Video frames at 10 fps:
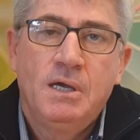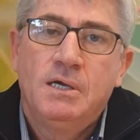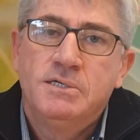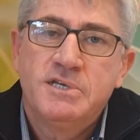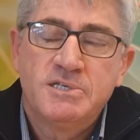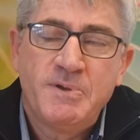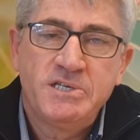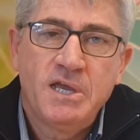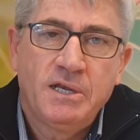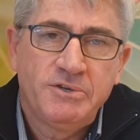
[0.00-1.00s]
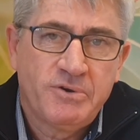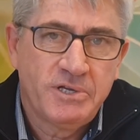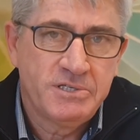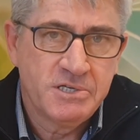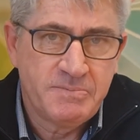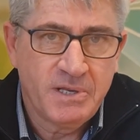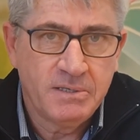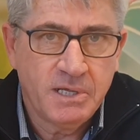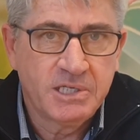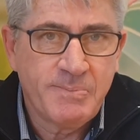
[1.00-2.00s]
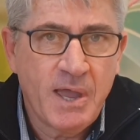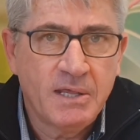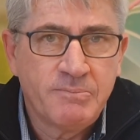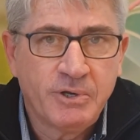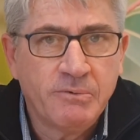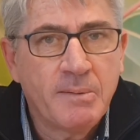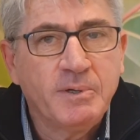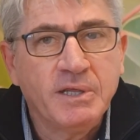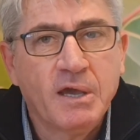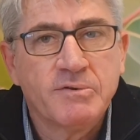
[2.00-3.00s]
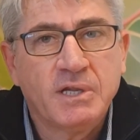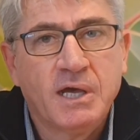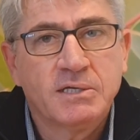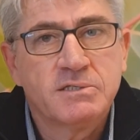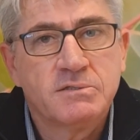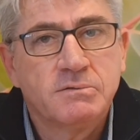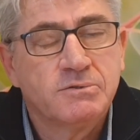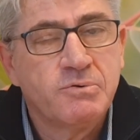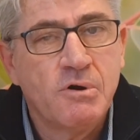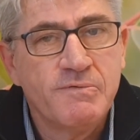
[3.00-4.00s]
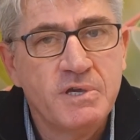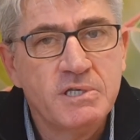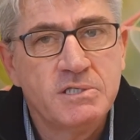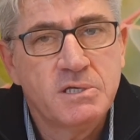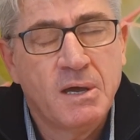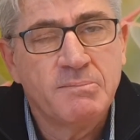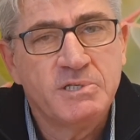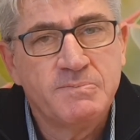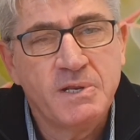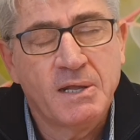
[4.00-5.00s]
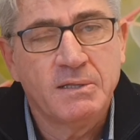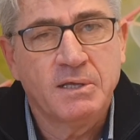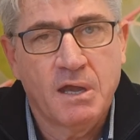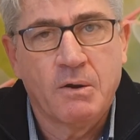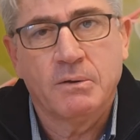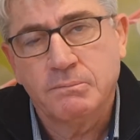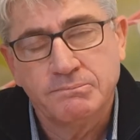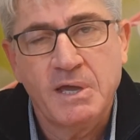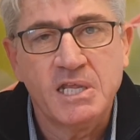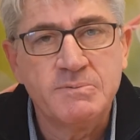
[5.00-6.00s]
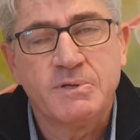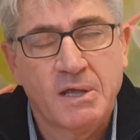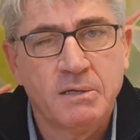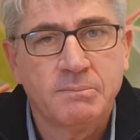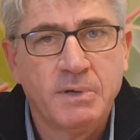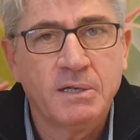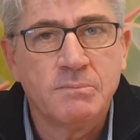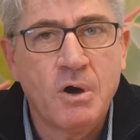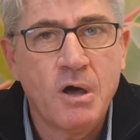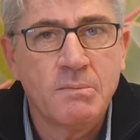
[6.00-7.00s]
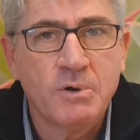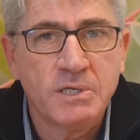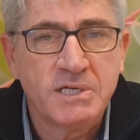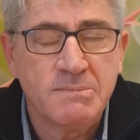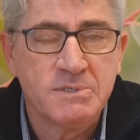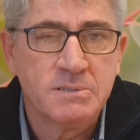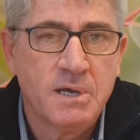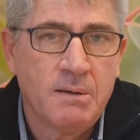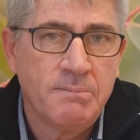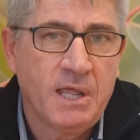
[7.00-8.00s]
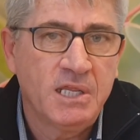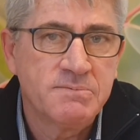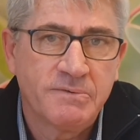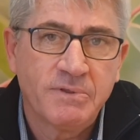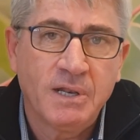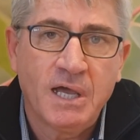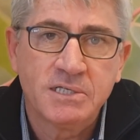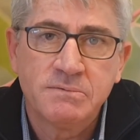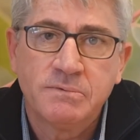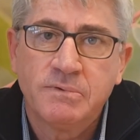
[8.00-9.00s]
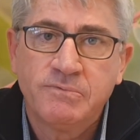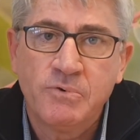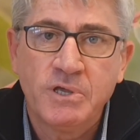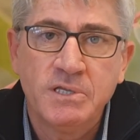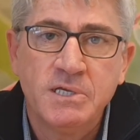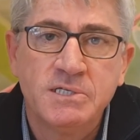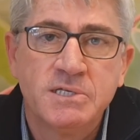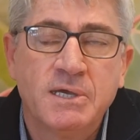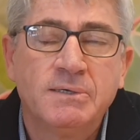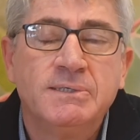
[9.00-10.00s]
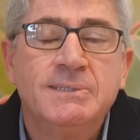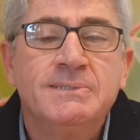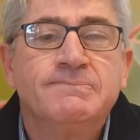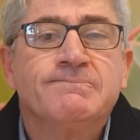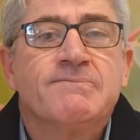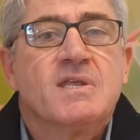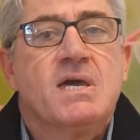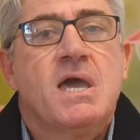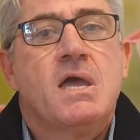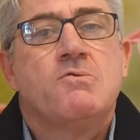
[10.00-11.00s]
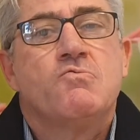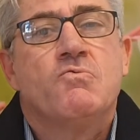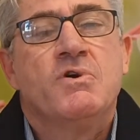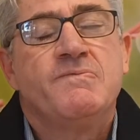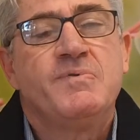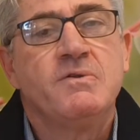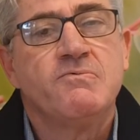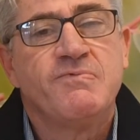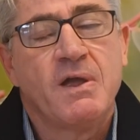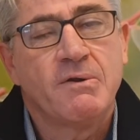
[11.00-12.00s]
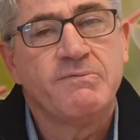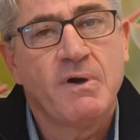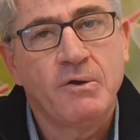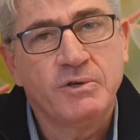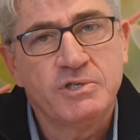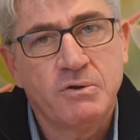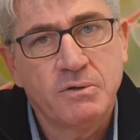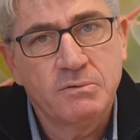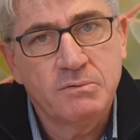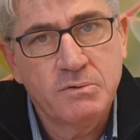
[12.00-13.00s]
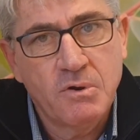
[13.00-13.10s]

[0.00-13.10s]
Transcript: So specialty trees has been expanding pretty rapidly over the last 12 years. It's been under the current management, under mine and my team's management for the last 14 years now. And we've been very focused on